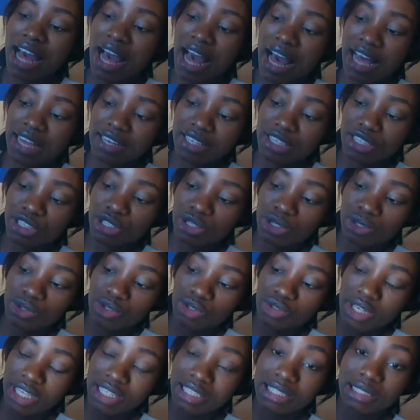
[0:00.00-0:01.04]
and a
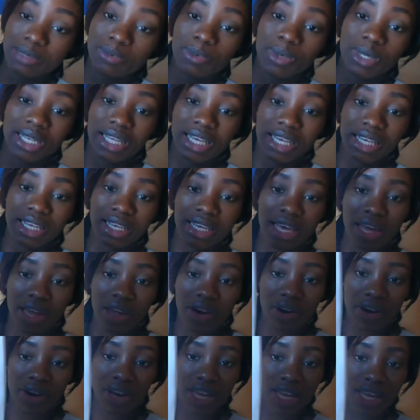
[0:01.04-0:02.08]
children's play
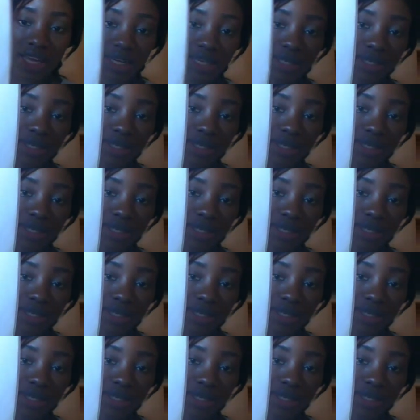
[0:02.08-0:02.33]
area.